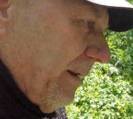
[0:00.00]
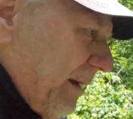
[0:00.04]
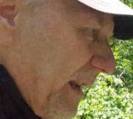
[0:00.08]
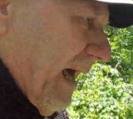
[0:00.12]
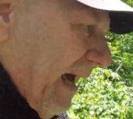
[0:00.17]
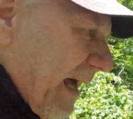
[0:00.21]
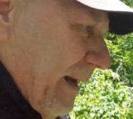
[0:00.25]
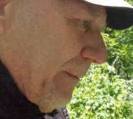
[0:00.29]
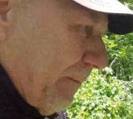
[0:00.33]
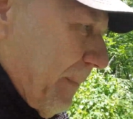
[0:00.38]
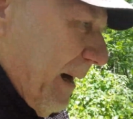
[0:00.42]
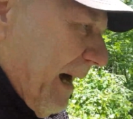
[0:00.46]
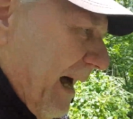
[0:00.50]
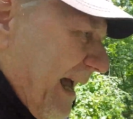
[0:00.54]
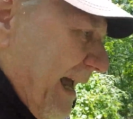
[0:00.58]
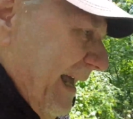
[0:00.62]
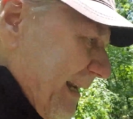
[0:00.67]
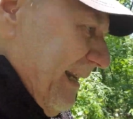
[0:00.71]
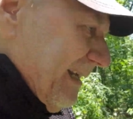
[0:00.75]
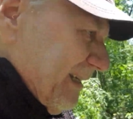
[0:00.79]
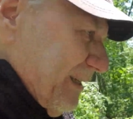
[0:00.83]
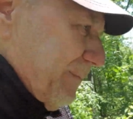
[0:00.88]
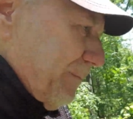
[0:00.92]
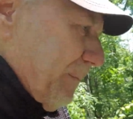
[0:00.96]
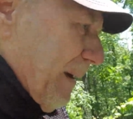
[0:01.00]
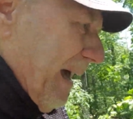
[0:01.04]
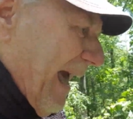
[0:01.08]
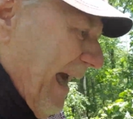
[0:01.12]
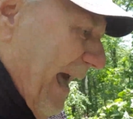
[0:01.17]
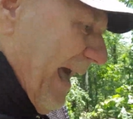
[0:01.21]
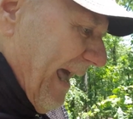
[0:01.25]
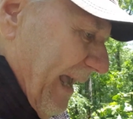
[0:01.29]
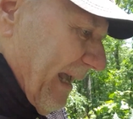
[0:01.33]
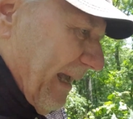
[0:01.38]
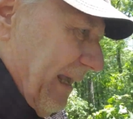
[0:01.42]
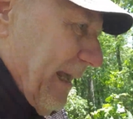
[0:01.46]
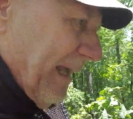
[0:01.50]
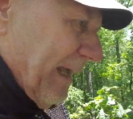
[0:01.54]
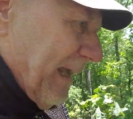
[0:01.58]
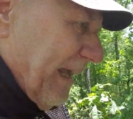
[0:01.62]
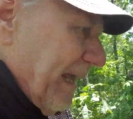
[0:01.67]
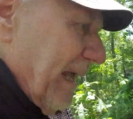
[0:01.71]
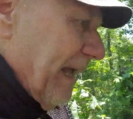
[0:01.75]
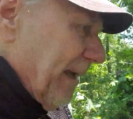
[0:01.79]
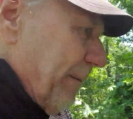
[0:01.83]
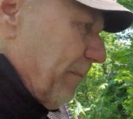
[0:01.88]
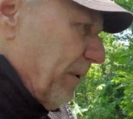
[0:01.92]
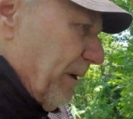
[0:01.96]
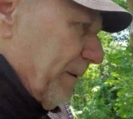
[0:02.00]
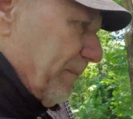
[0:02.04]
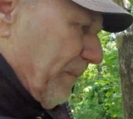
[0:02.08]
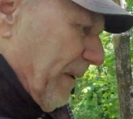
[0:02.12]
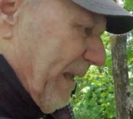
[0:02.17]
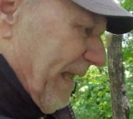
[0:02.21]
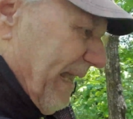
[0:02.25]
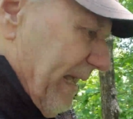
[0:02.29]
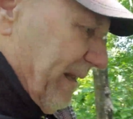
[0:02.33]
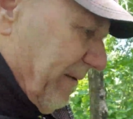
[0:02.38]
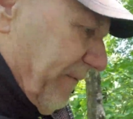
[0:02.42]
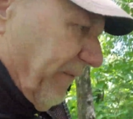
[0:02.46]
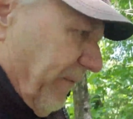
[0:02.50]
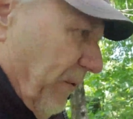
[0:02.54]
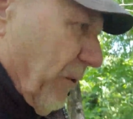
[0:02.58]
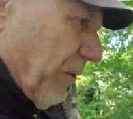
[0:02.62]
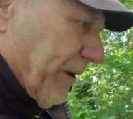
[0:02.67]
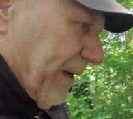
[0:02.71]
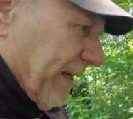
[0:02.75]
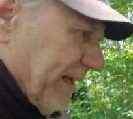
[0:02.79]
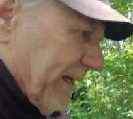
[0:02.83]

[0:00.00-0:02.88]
not buying this bag, but paying for